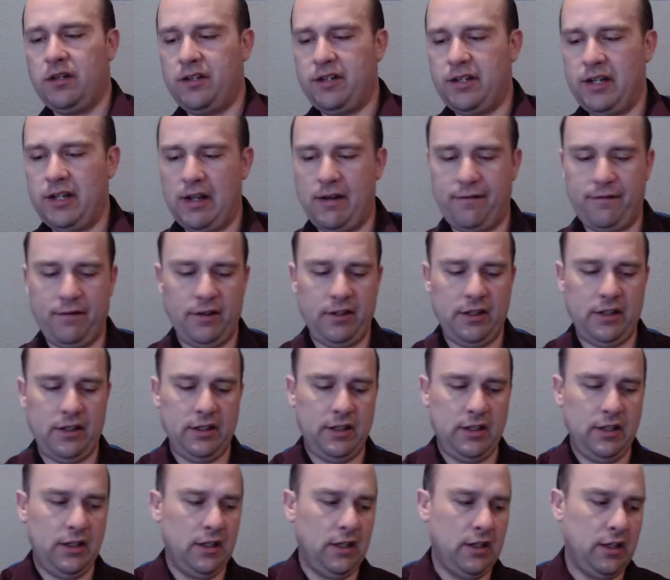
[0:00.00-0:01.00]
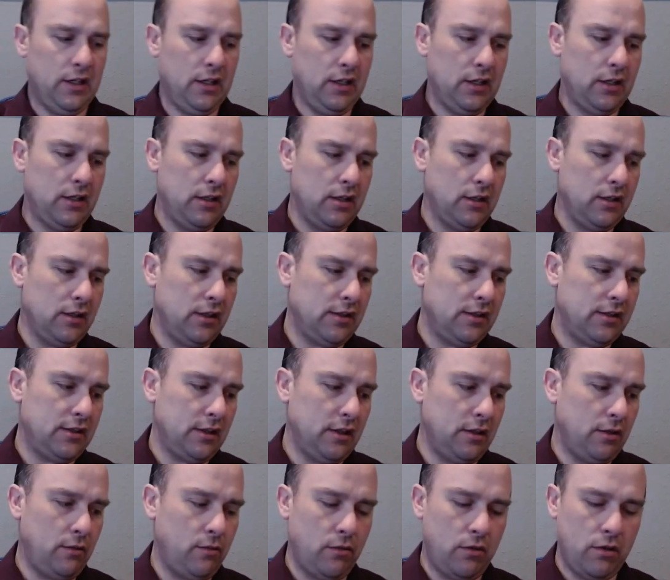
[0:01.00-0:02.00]
Definitely a dud. Let's
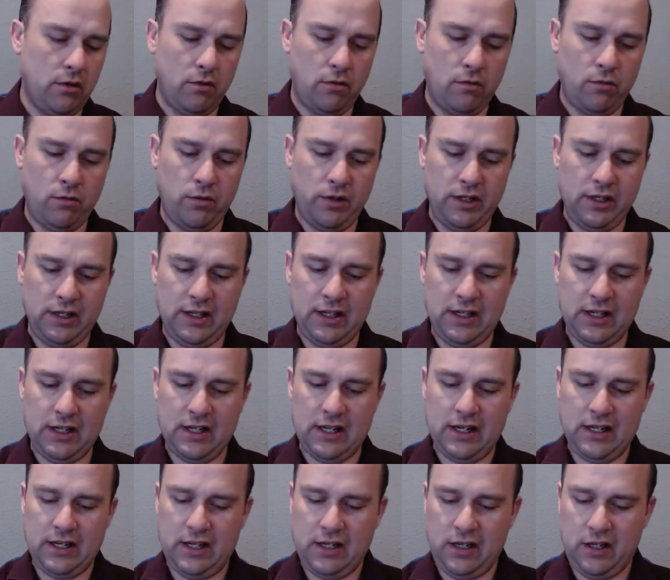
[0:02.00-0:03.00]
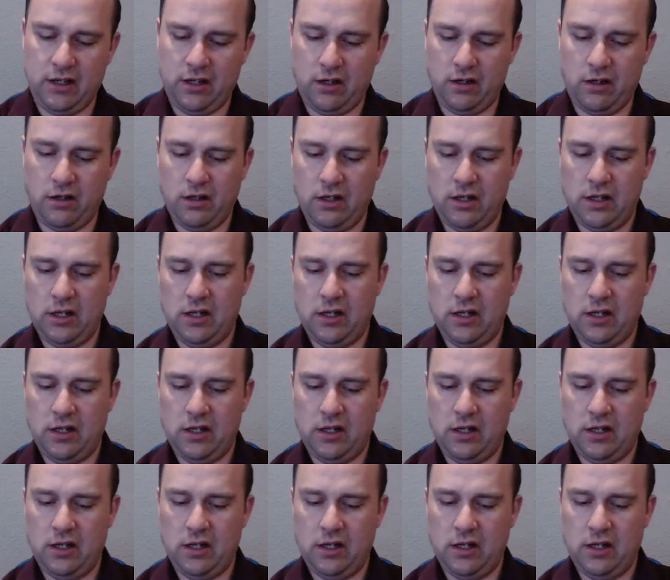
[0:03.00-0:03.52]
see what we got here.